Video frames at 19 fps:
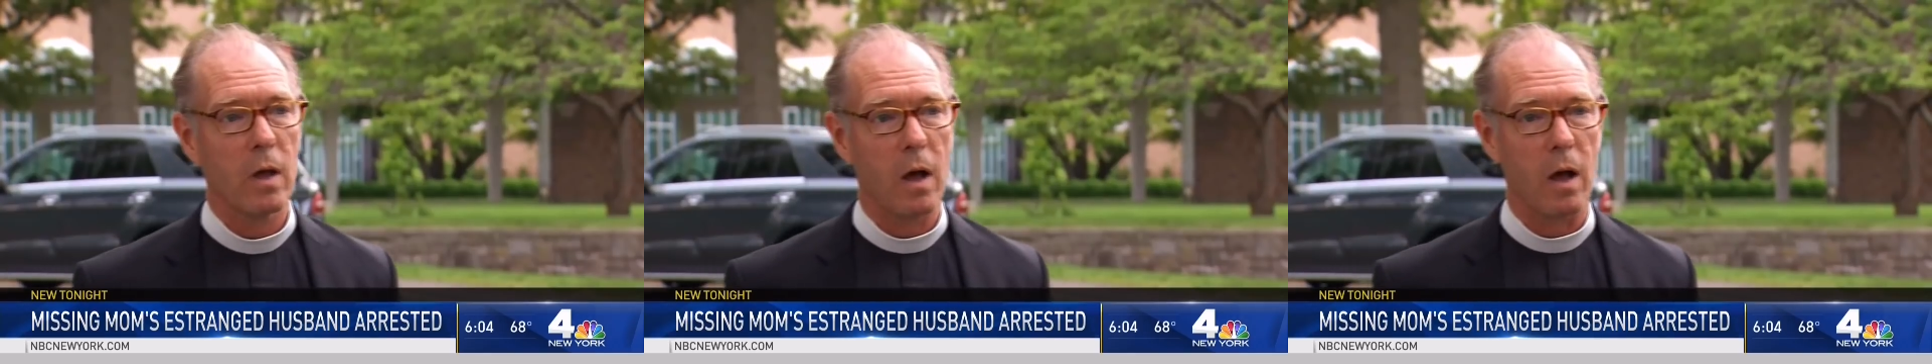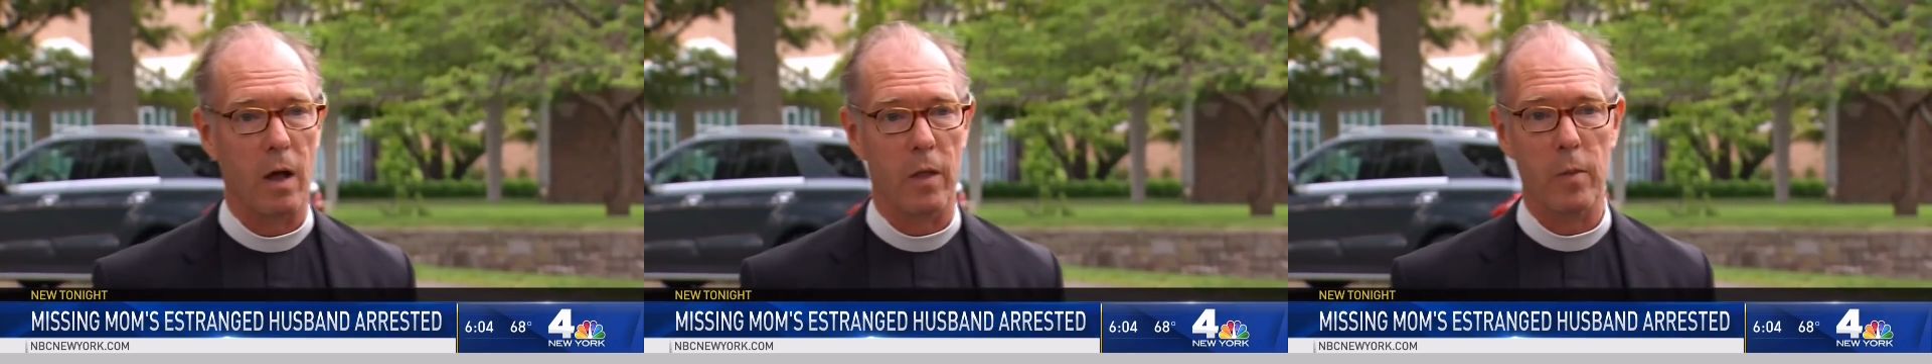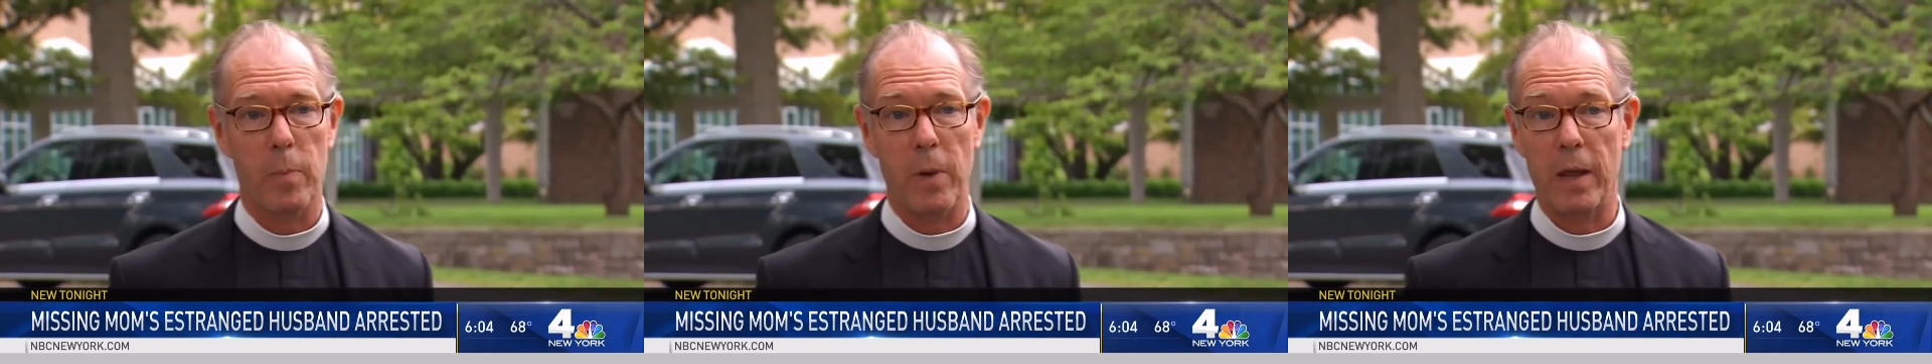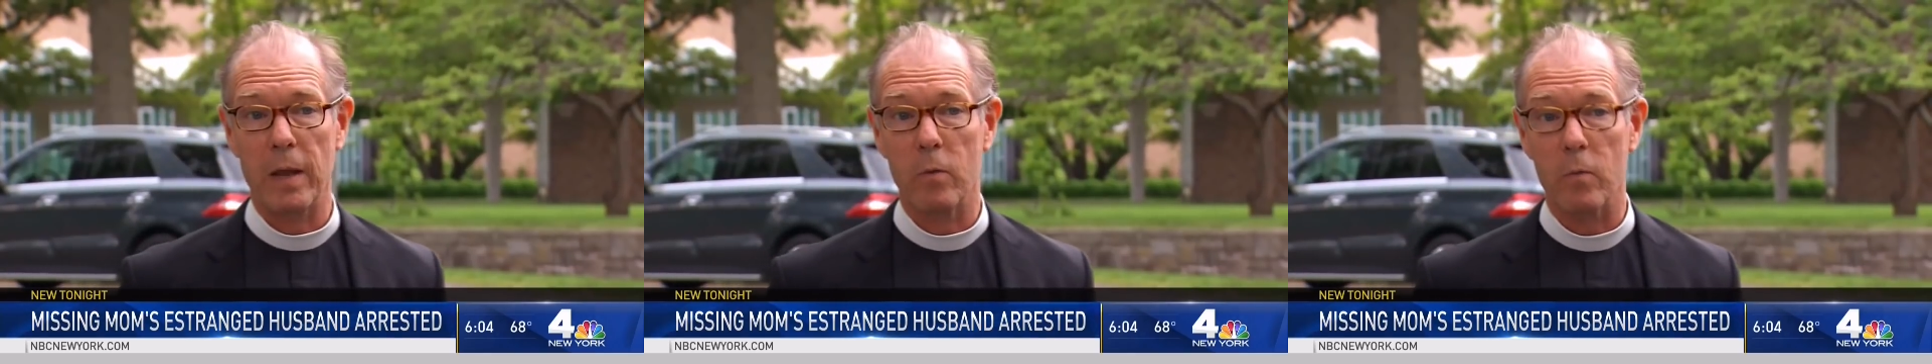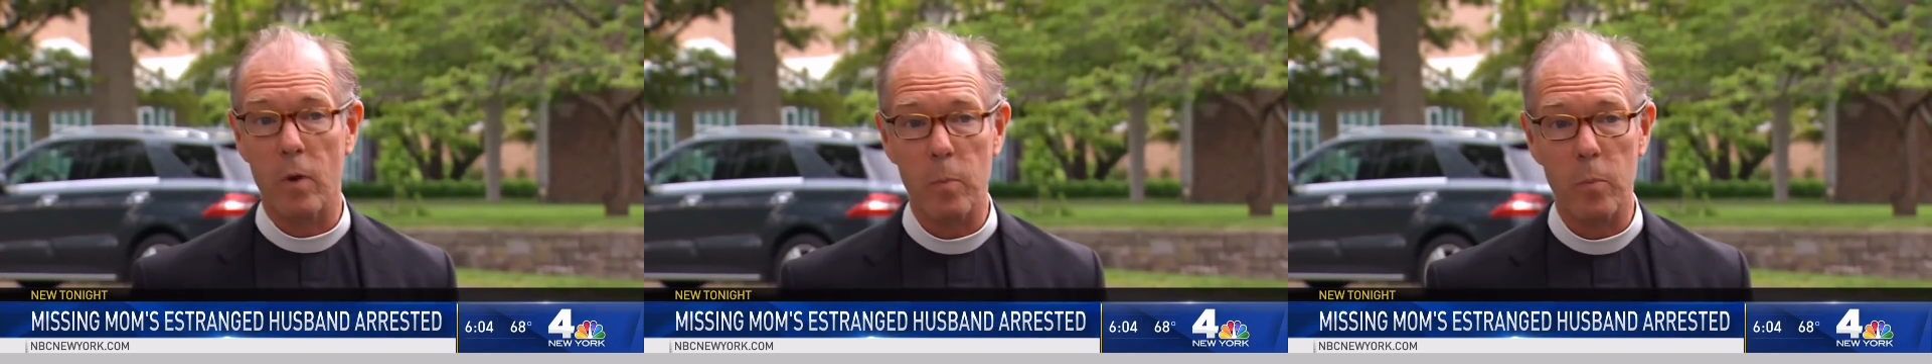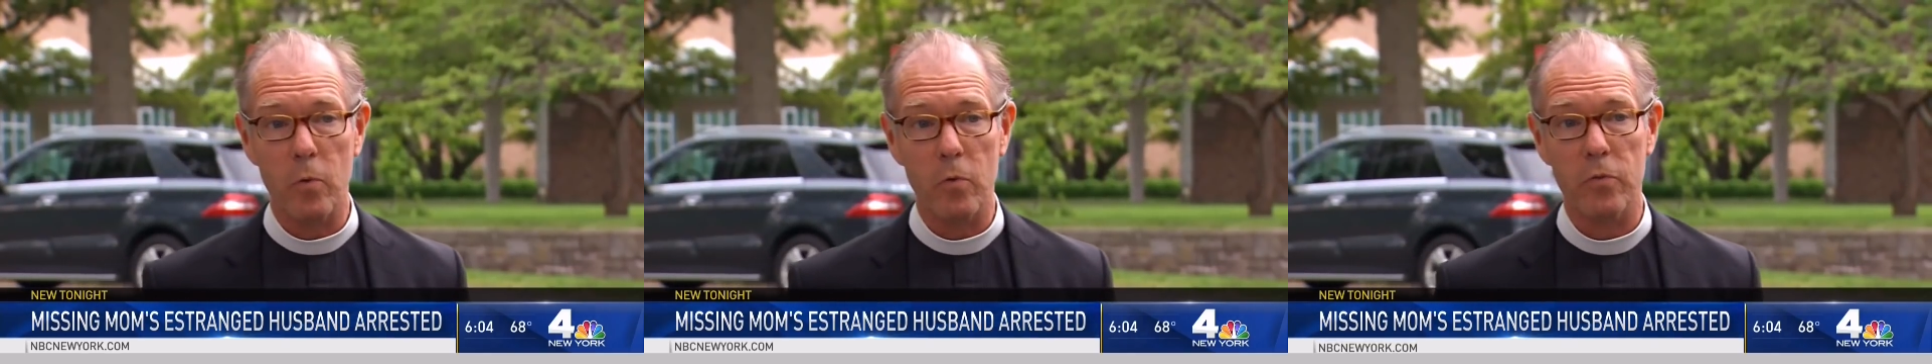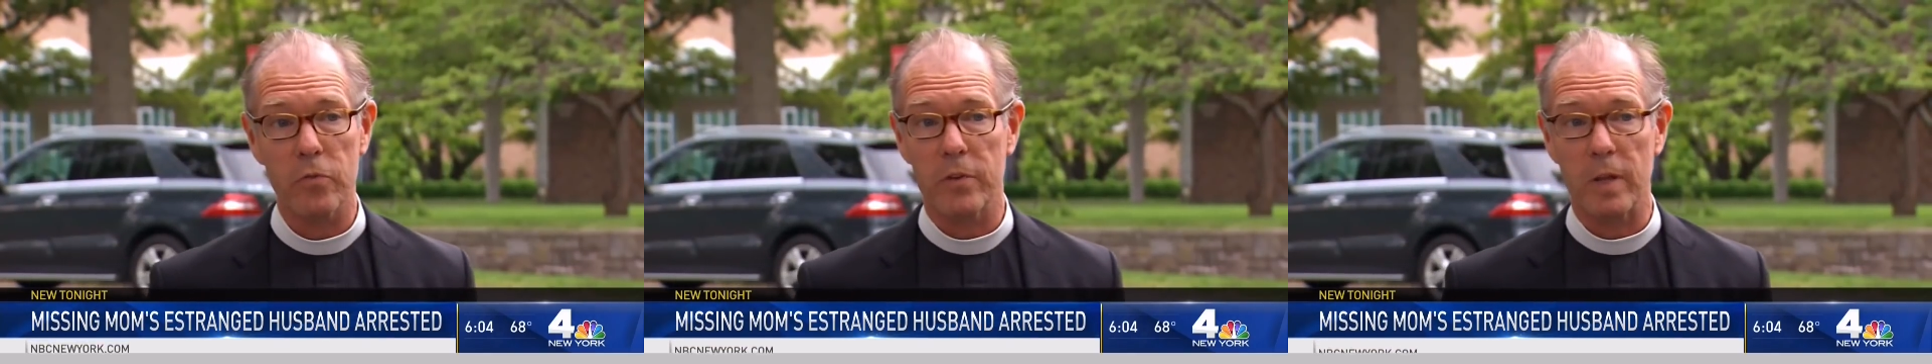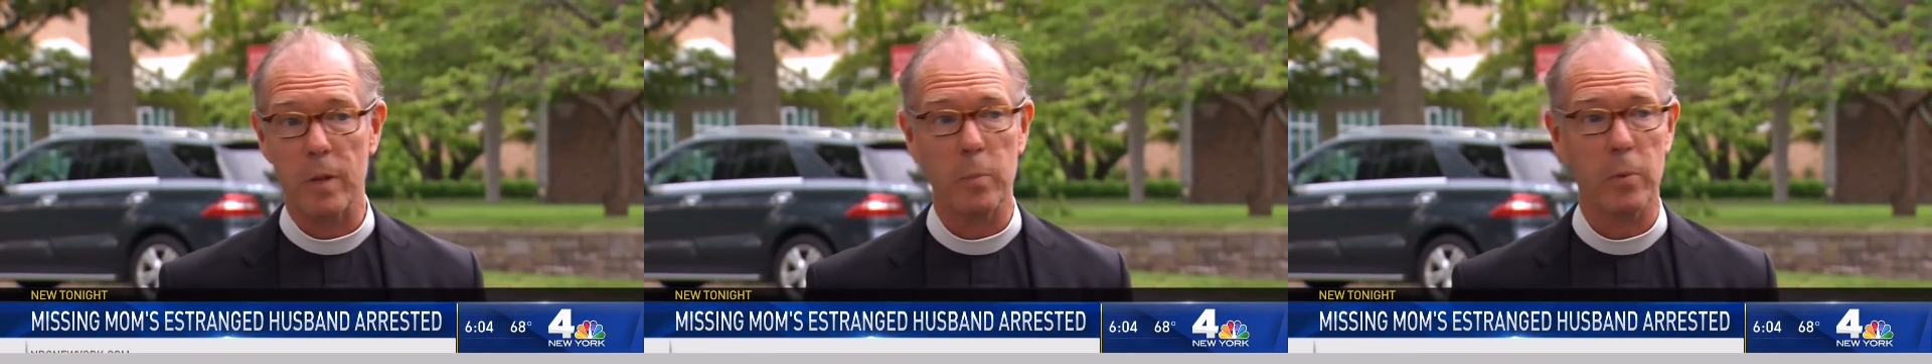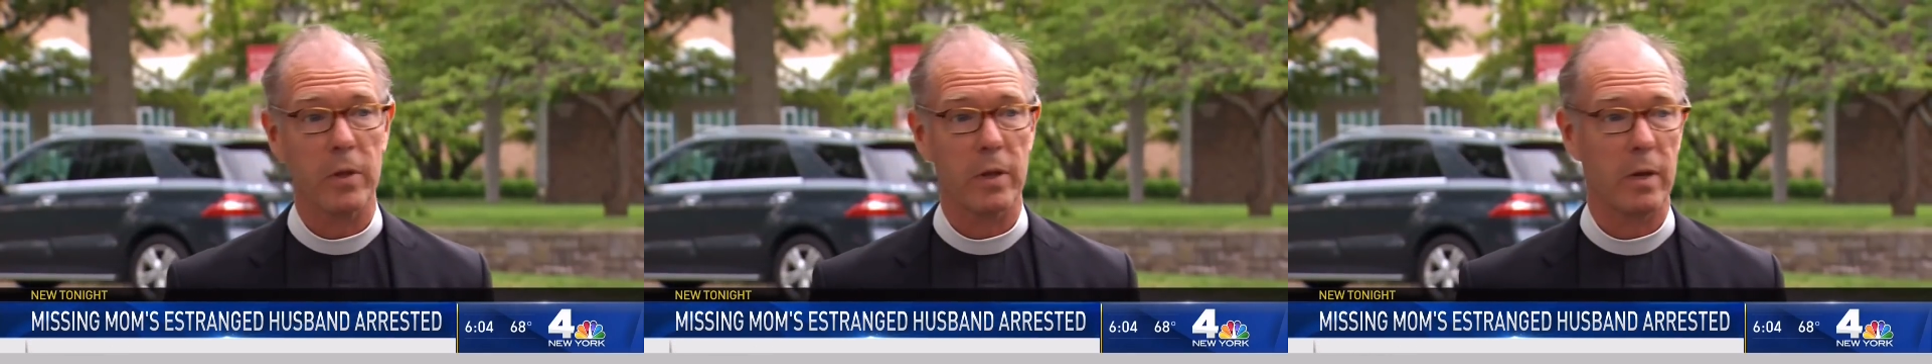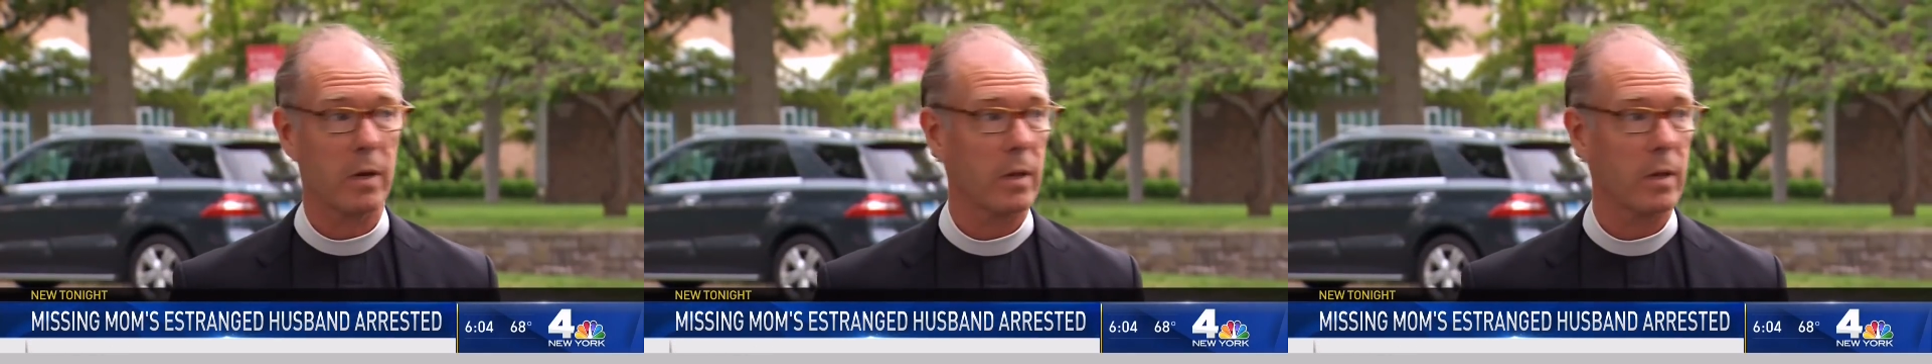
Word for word: the pain ripples deeply